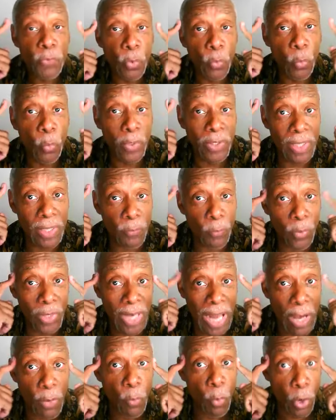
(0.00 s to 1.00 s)
when
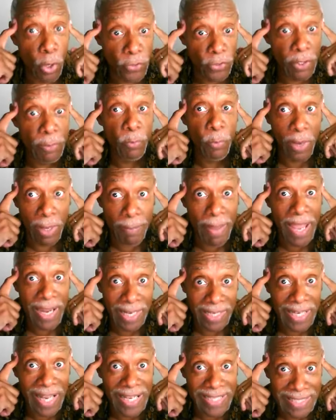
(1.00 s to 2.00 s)
I warned them way back
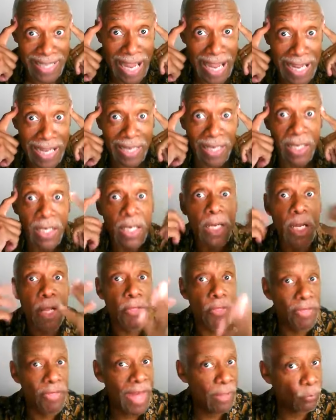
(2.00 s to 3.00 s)
in Isaiah
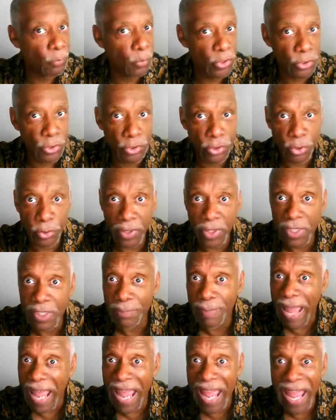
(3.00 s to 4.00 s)
that what you're doing is
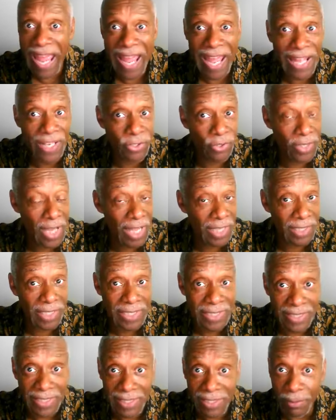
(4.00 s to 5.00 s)
bad, you're not
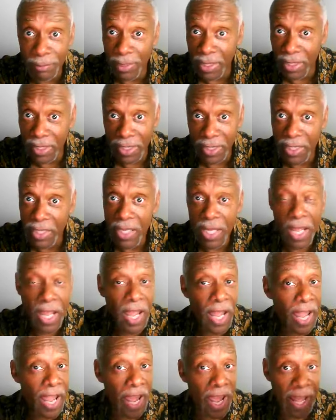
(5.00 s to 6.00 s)
listening to me,
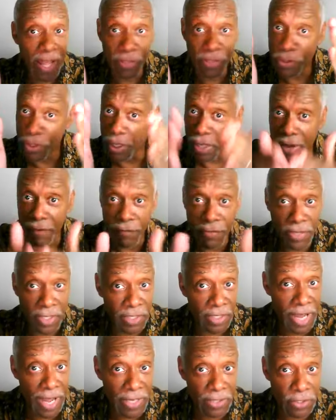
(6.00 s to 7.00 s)
and
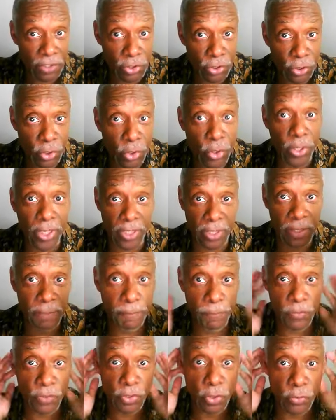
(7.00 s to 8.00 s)
everything got destroyed.
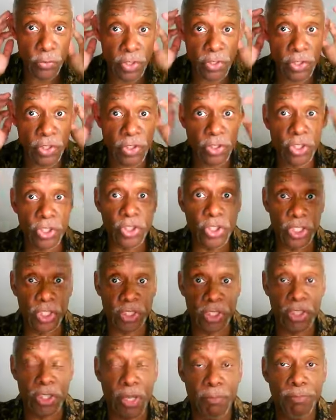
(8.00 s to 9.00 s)
So this is
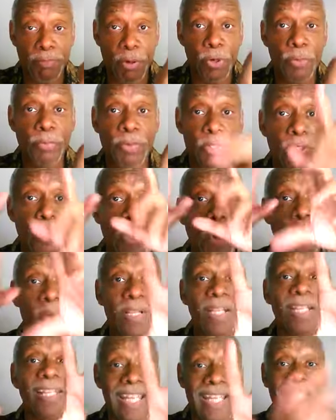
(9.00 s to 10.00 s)
Jesus on purpose,
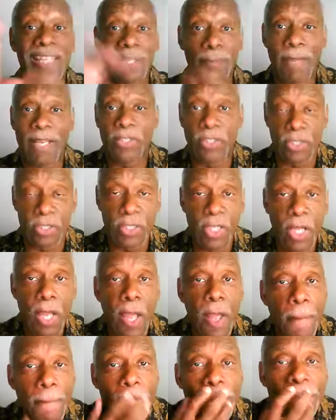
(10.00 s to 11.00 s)
hoping that they get the message.
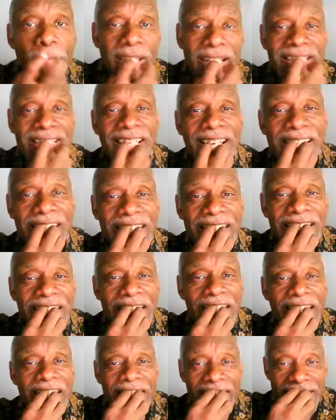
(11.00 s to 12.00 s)
Because again,
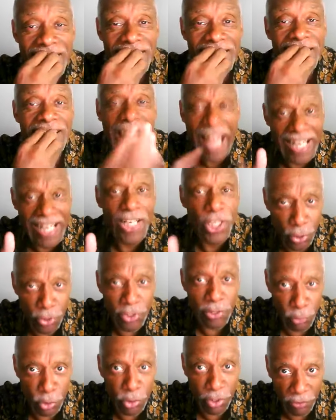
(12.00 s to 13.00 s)
he said it to
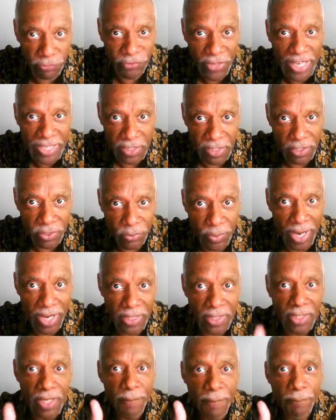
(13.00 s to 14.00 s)
them to their faces, right?